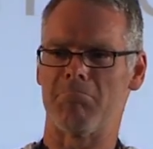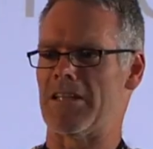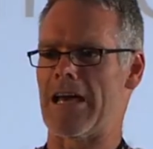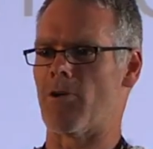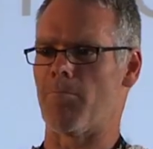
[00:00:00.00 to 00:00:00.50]

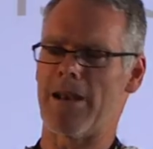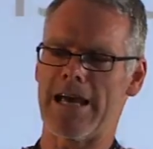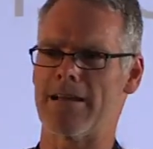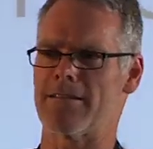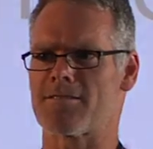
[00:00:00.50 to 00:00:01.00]
the annual
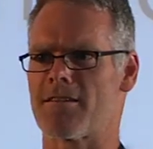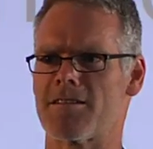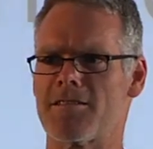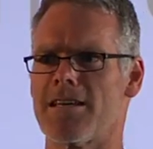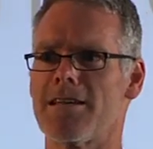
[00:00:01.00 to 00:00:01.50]
plan, the
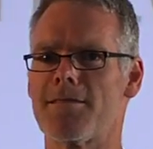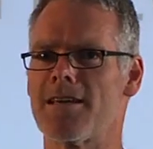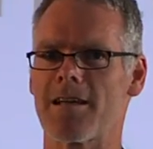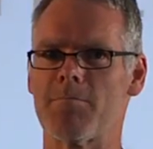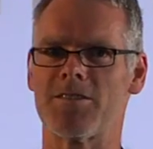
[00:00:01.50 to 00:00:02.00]
strategy, anything
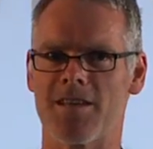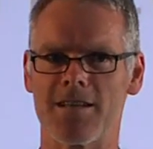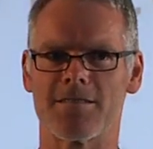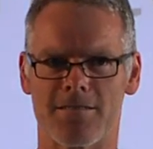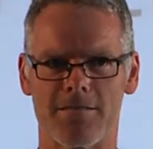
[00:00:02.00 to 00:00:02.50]
can be
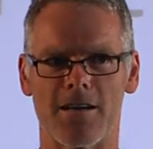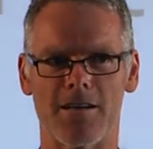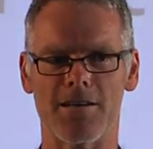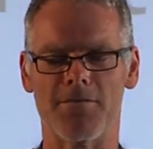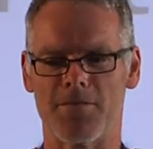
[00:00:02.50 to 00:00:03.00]
challenged uh,
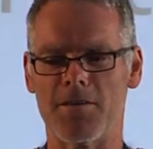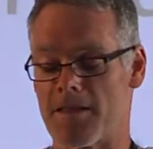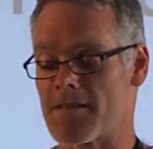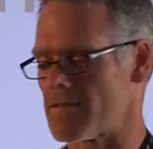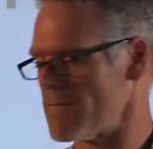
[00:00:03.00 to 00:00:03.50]
if, if
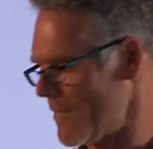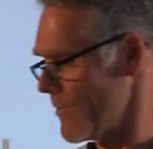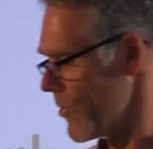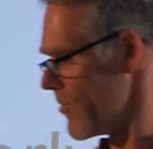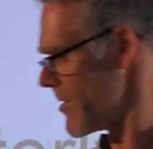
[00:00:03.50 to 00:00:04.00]
there's
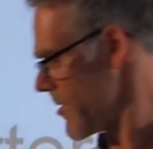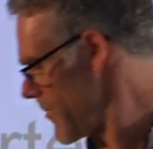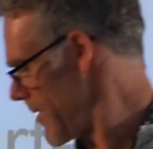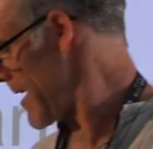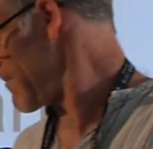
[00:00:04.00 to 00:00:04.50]
good reasons
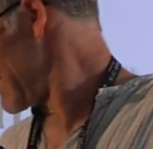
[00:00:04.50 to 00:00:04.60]
for that.